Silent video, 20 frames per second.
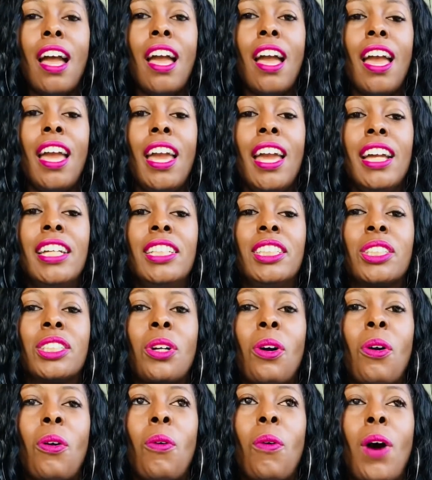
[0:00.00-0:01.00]
And
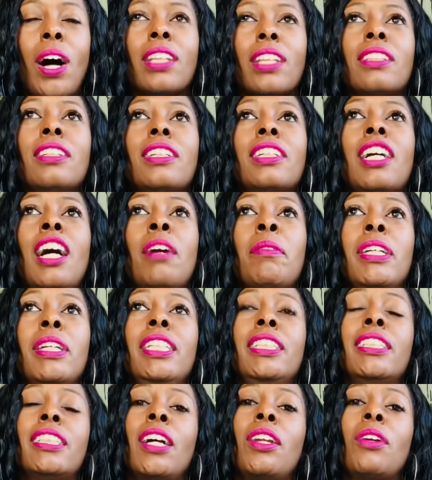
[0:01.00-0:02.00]
so I look up and he's
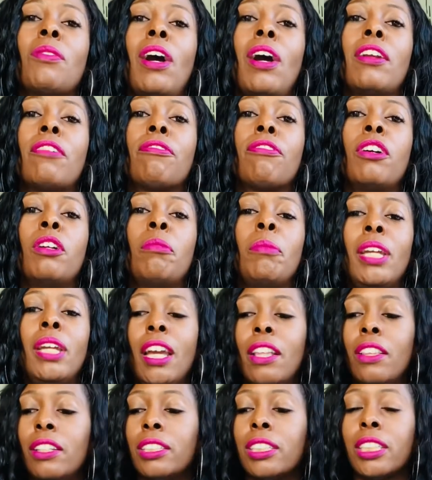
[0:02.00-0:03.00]
standing right in front of me.
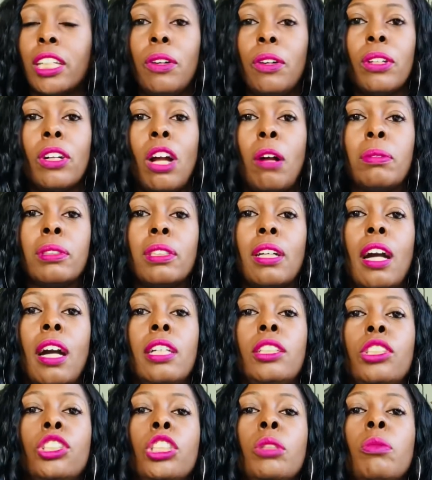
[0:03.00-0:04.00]
And the security guard was
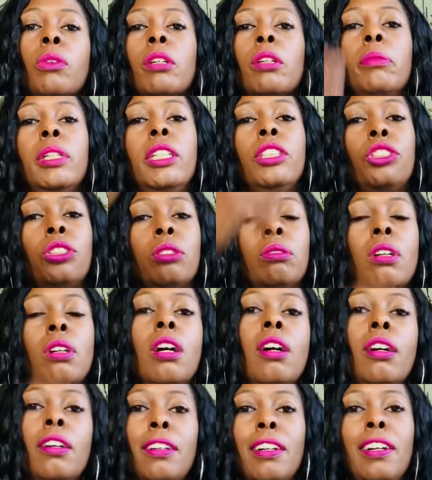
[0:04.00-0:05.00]
like, she want to meet you. And
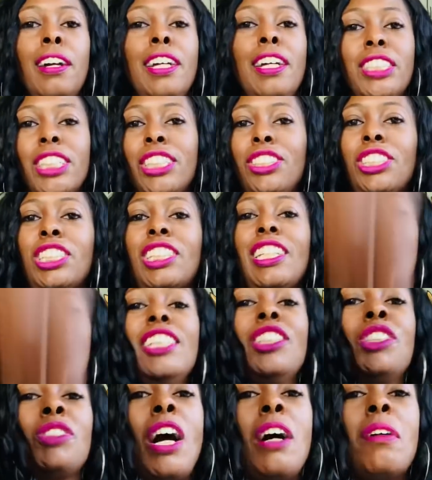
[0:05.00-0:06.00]
then just like
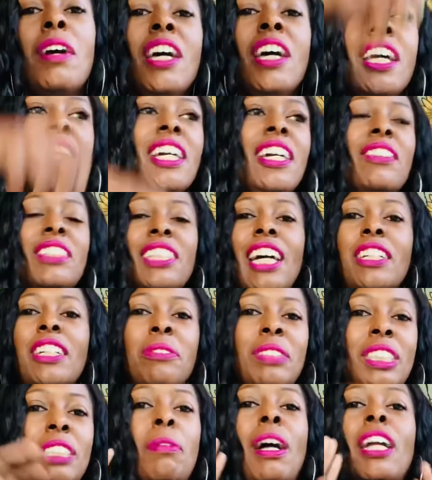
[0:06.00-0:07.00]
drop. It was like
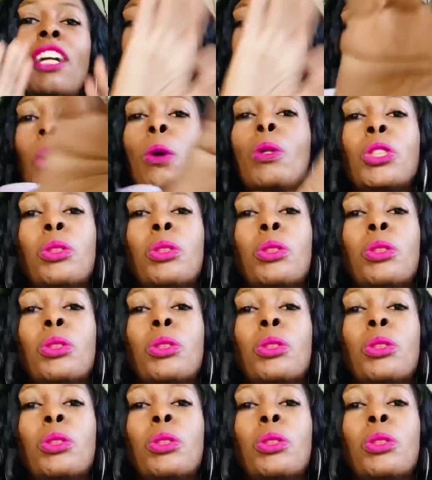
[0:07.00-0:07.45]
when somebody throws